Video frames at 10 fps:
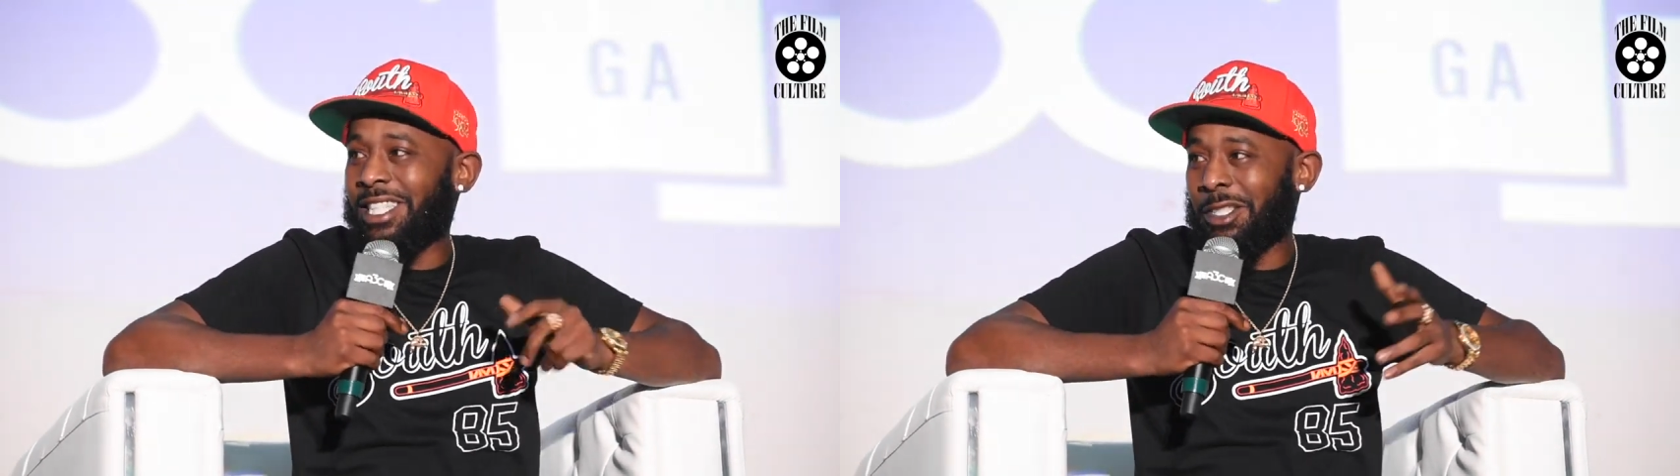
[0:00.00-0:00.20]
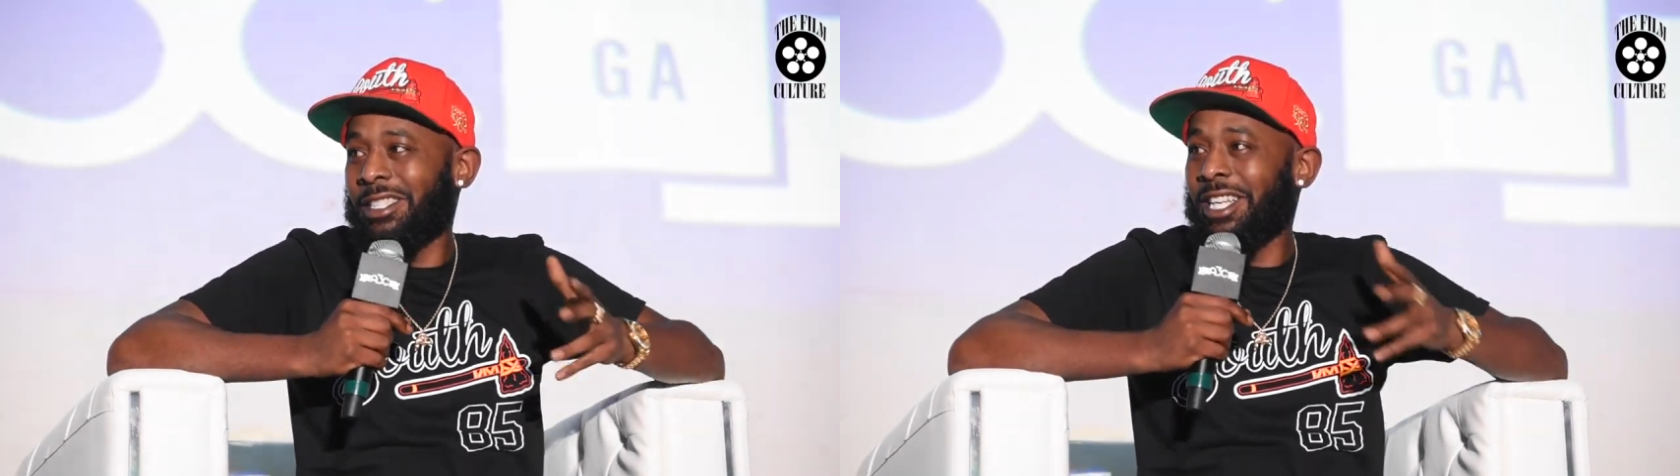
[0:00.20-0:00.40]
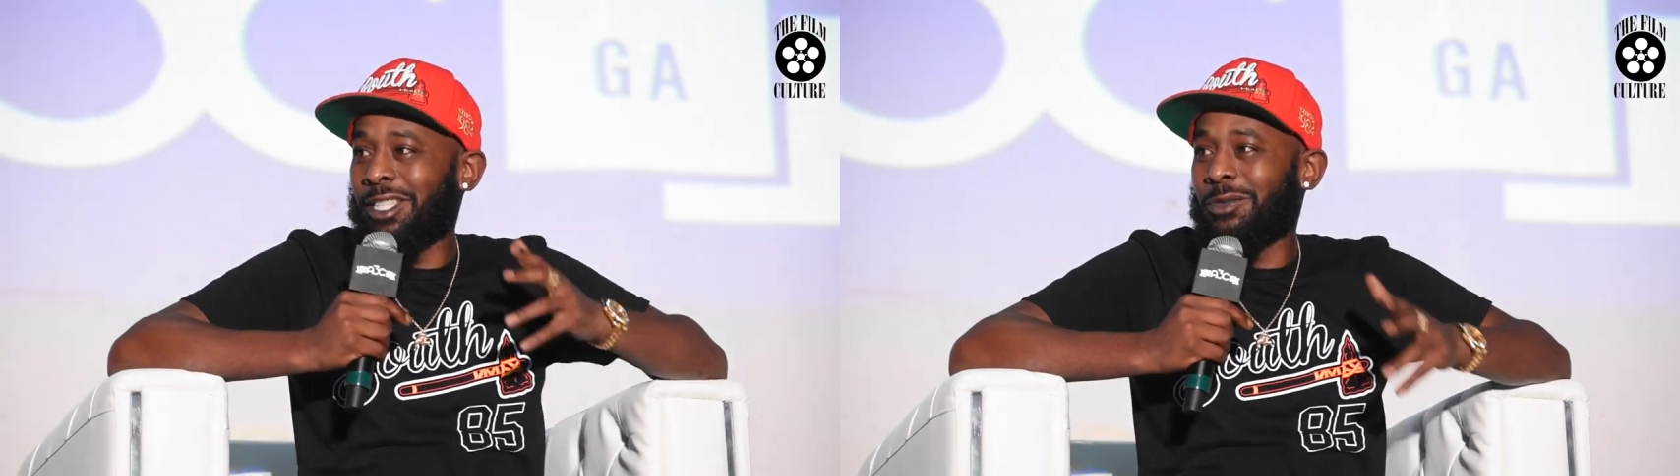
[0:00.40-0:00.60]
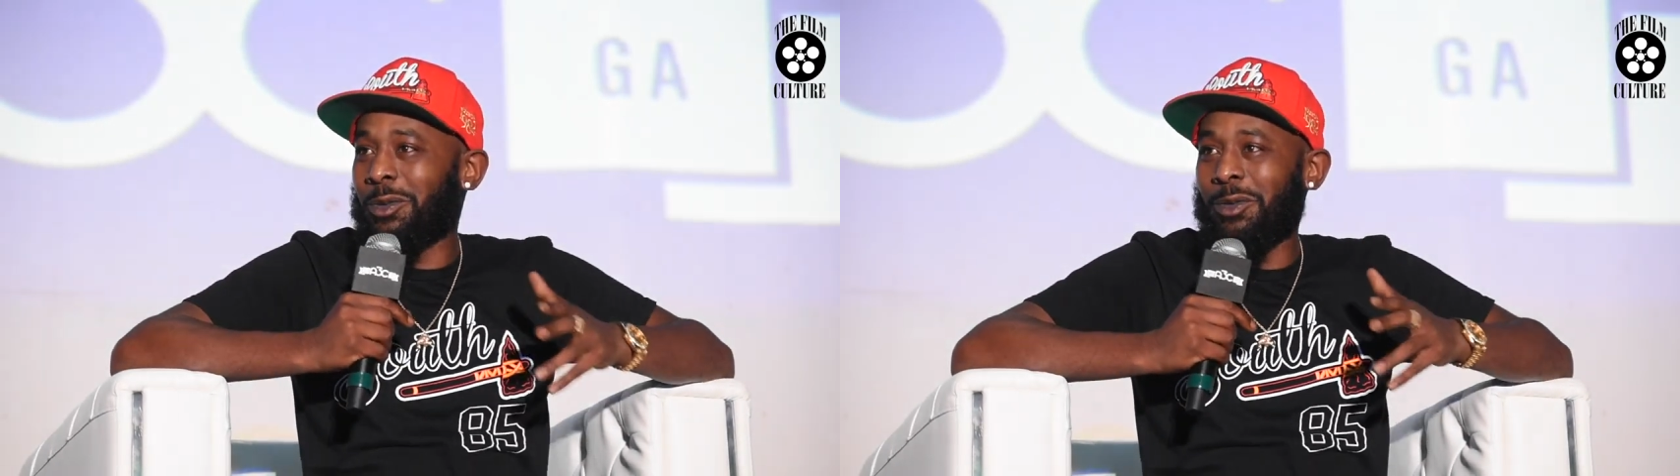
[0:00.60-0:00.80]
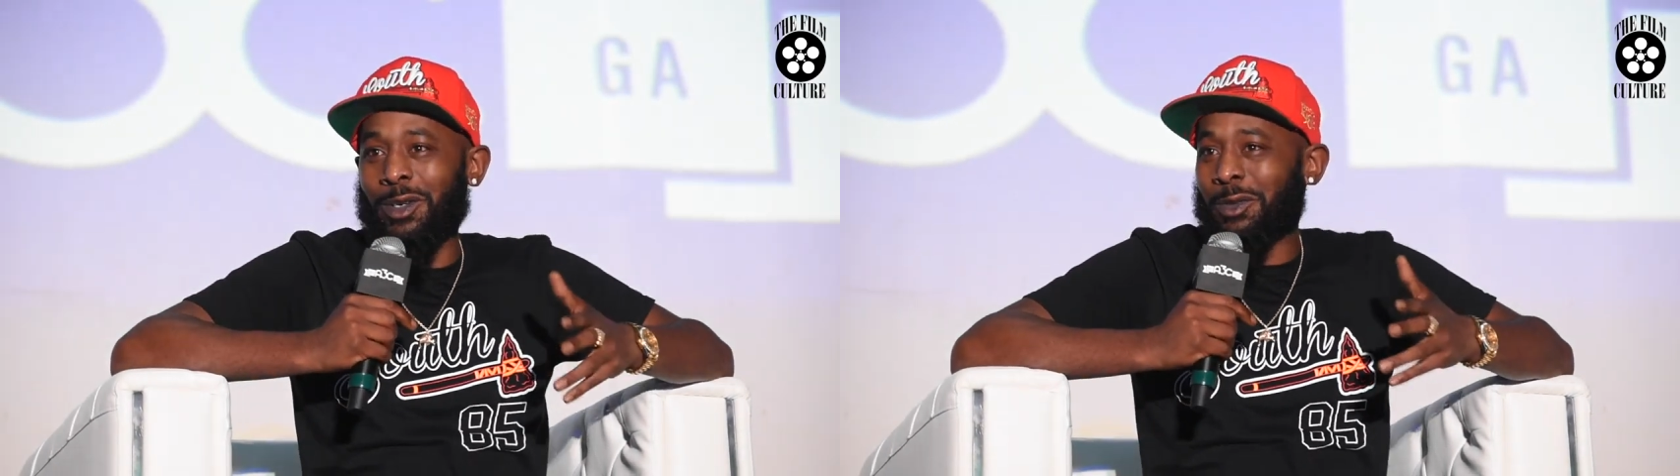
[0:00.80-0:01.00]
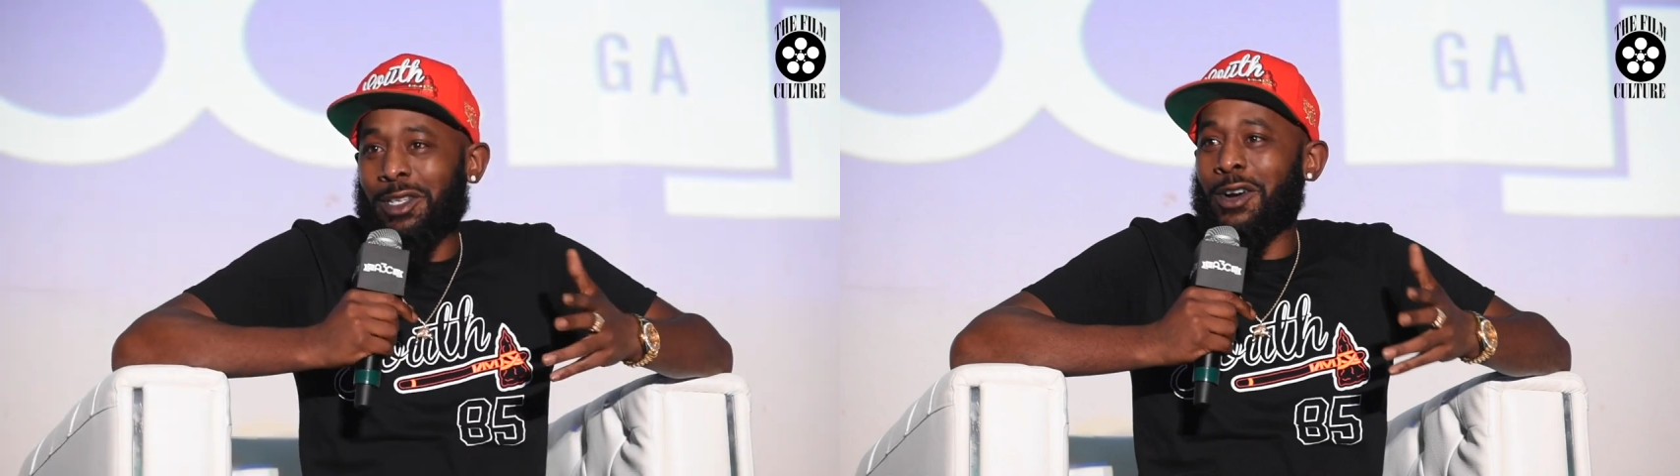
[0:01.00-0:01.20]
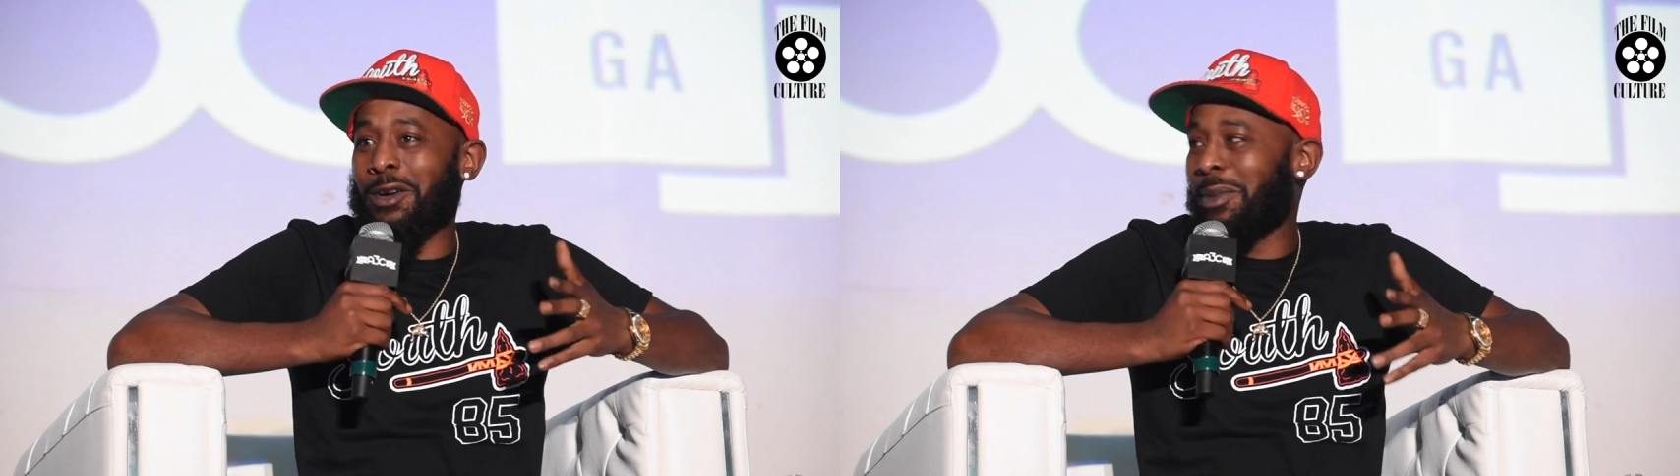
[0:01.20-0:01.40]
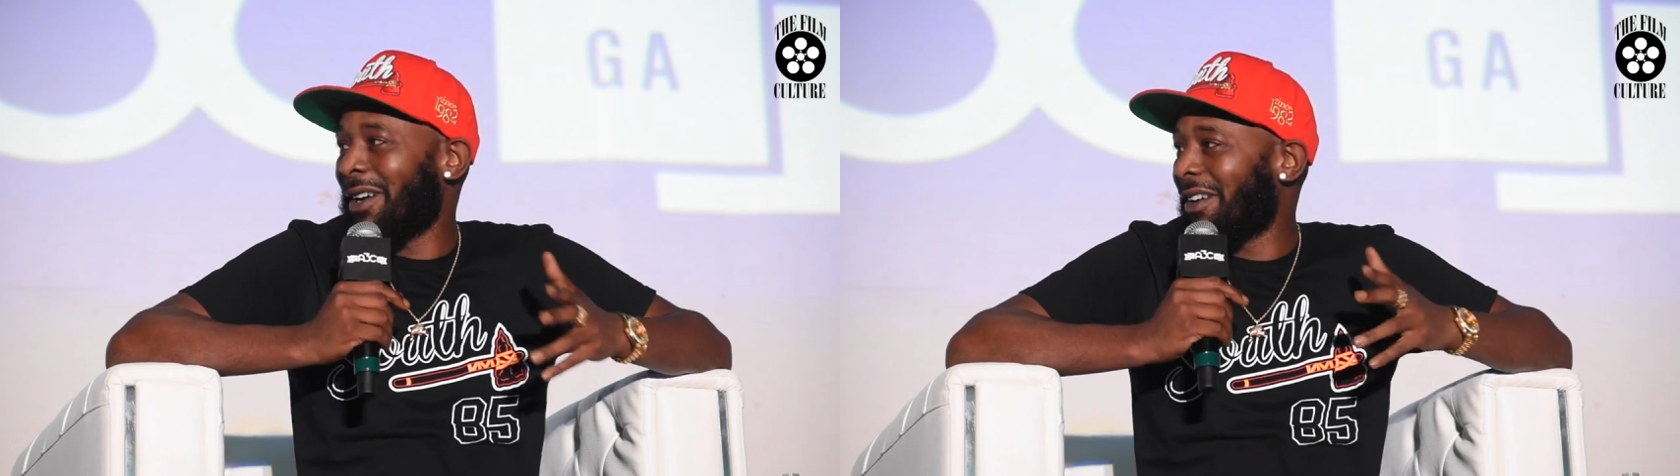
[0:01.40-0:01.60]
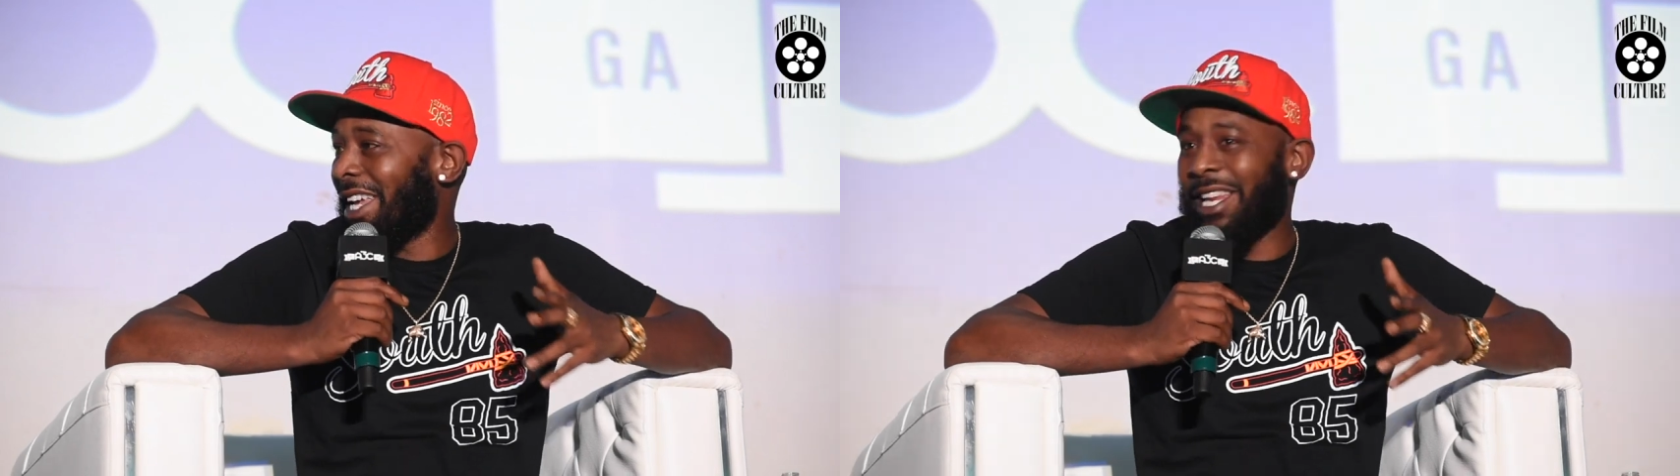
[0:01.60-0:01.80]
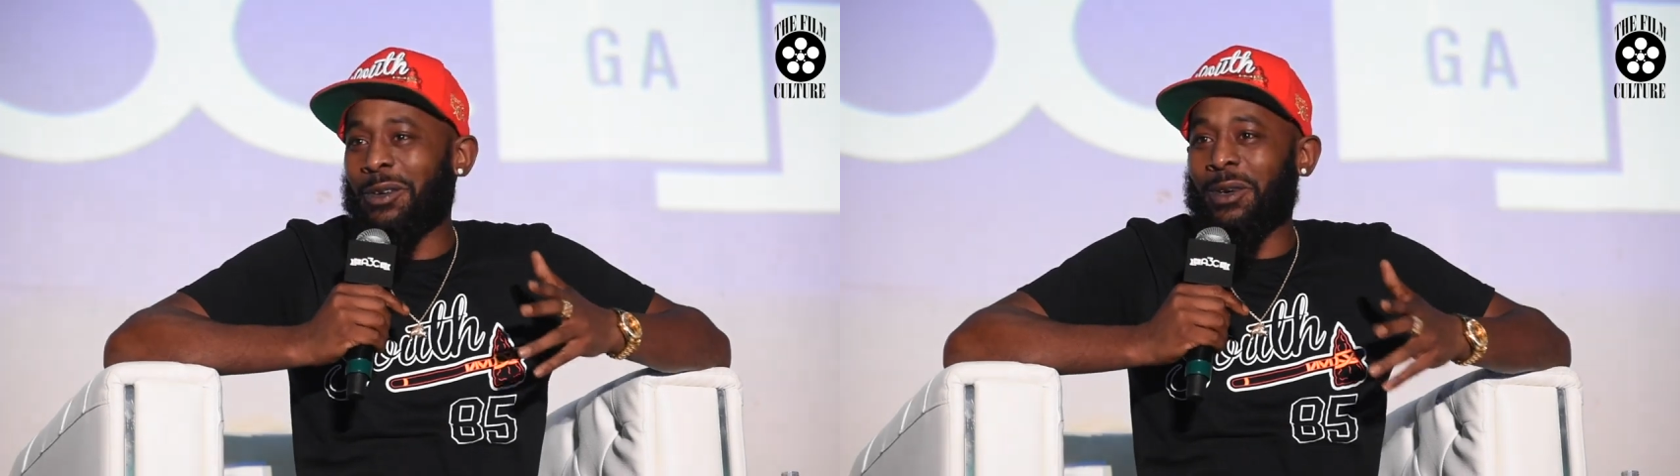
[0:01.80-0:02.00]
these things we were gonna talk
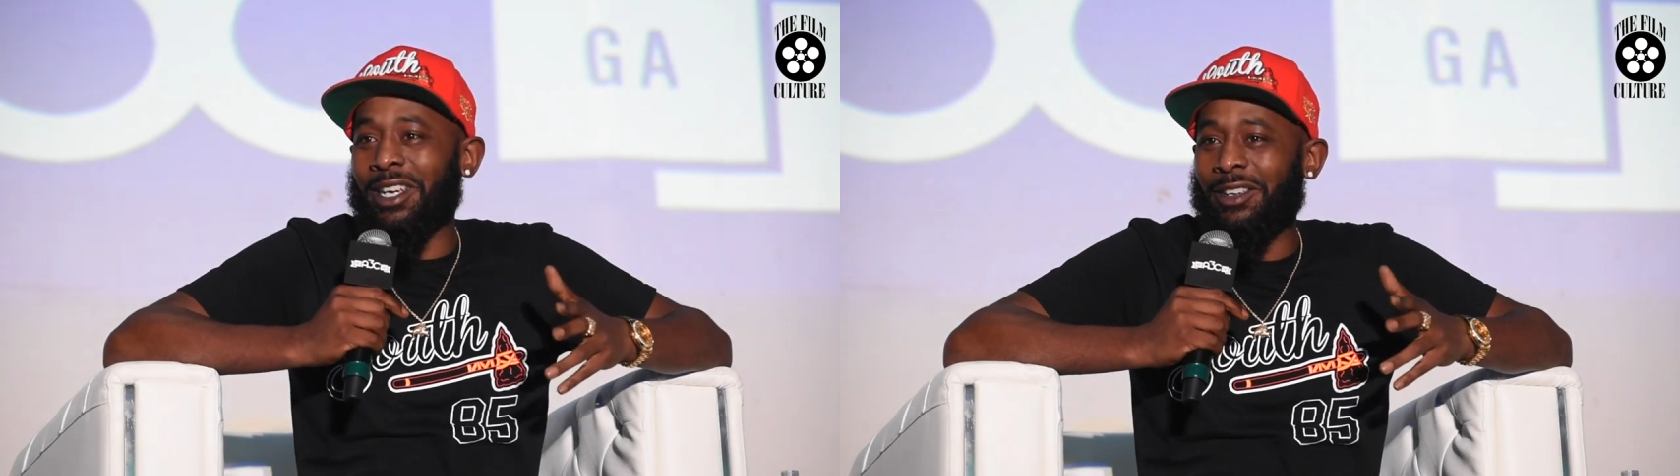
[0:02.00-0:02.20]
about anyway.